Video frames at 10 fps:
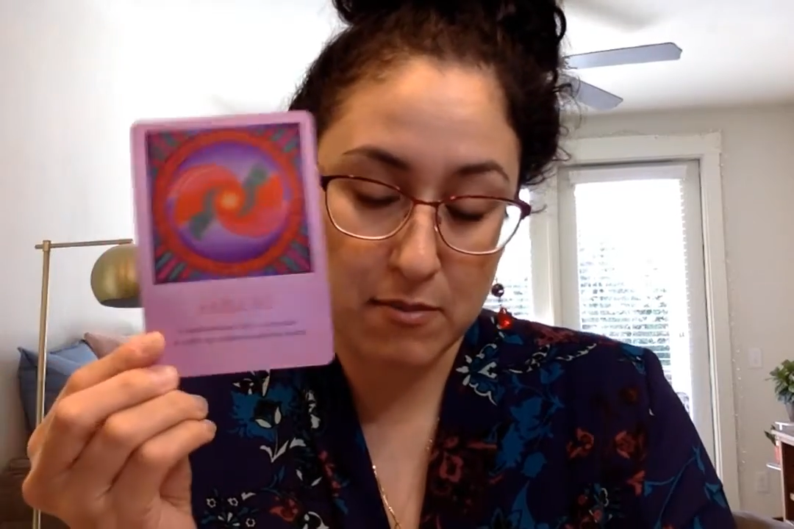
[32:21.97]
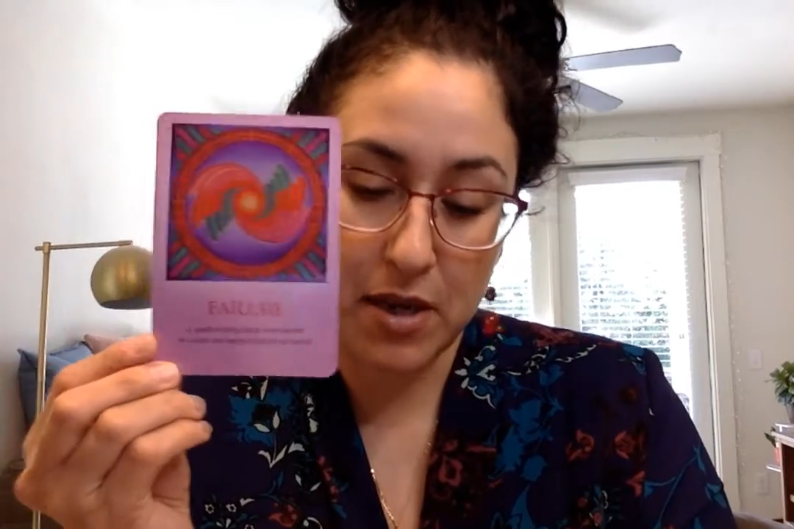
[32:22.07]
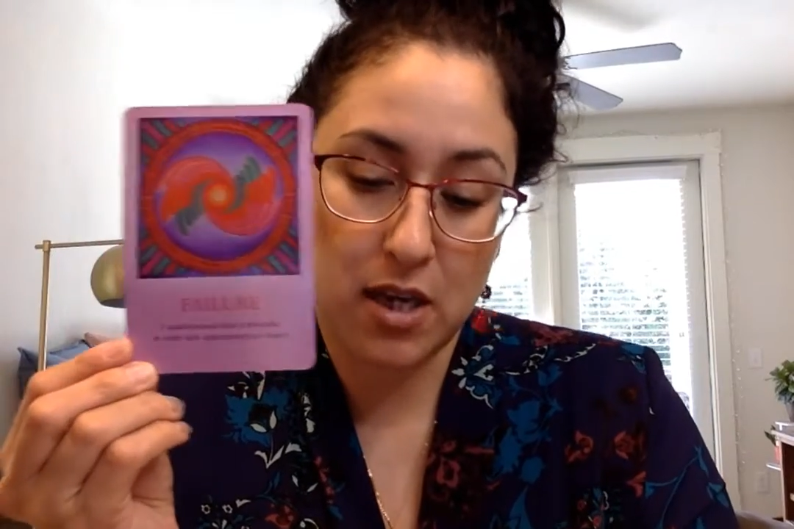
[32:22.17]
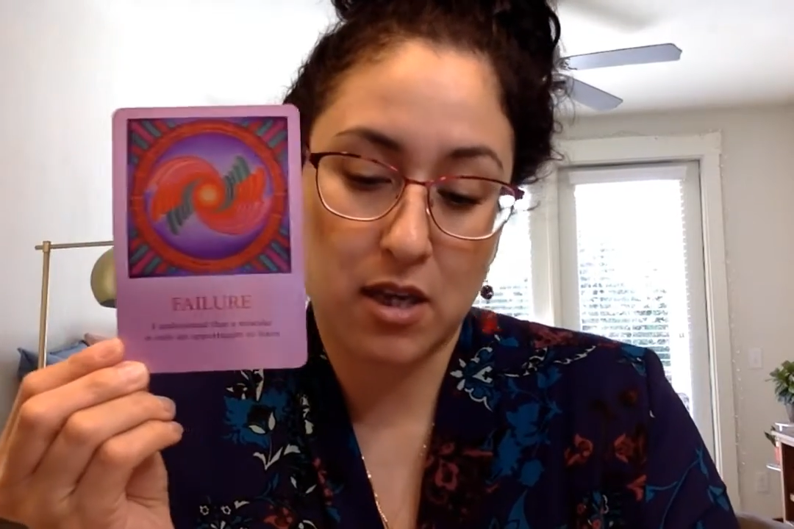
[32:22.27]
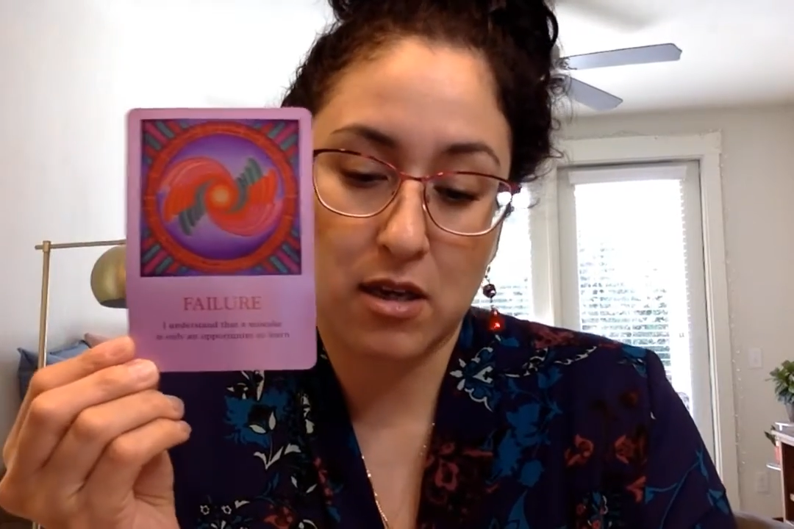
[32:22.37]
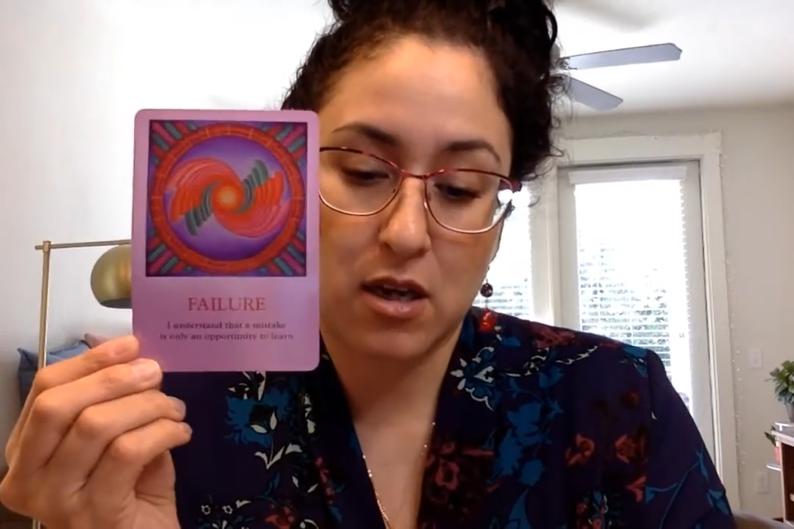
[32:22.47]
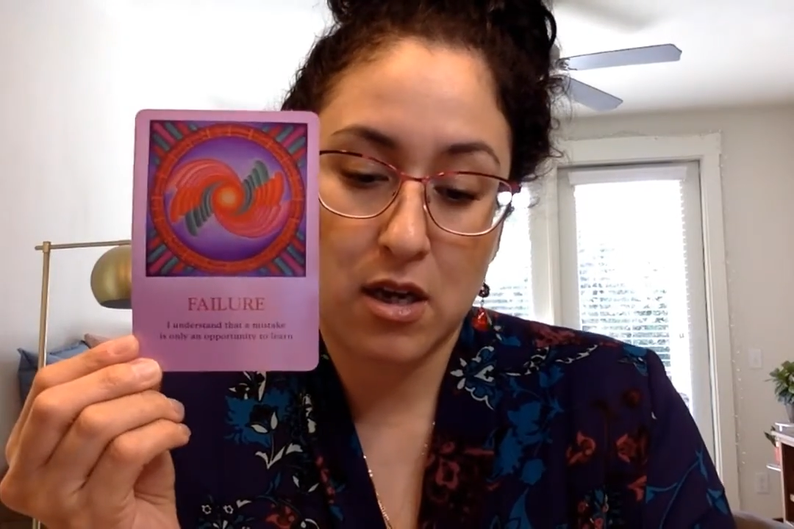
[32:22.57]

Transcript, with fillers: I'm getting